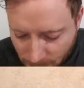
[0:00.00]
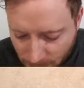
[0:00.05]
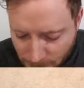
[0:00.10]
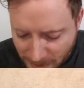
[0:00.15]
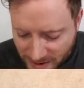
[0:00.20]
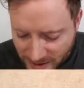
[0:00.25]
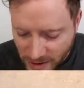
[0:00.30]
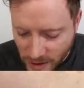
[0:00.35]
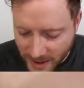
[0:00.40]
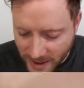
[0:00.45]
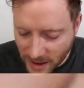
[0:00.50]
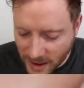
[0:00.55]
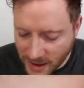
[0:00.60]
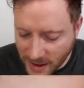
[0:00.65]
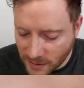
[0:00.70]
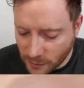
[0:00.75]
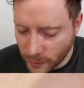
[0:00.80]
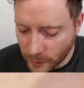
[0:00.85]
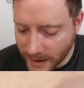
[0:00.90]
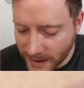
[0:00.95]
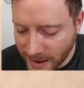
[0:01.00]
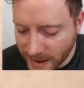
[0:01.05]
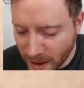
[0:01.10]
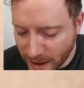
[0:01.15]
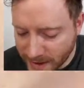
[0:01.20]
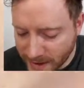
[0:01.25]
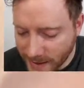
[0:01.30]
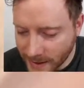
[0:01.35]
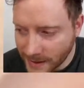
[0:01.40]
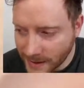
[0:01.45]
much like these really
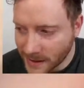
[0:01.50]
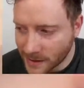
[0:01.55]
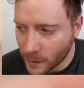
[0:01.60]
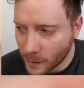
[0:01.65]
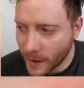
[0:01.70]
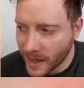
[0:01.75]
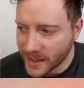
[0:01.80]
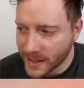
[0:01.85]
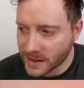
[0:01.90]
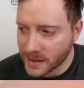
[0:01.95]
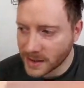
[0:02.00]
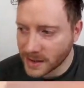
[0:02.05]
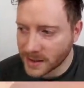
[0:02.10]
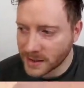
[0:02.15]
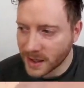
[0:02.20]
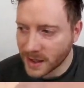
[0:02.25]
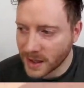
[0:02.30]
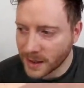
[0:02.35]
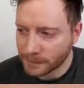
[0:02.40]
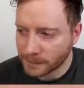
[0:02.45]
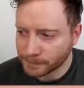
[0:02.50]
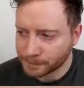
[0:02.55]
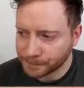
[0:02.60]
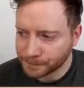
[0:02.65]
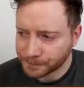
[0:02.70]
nice little squares just here.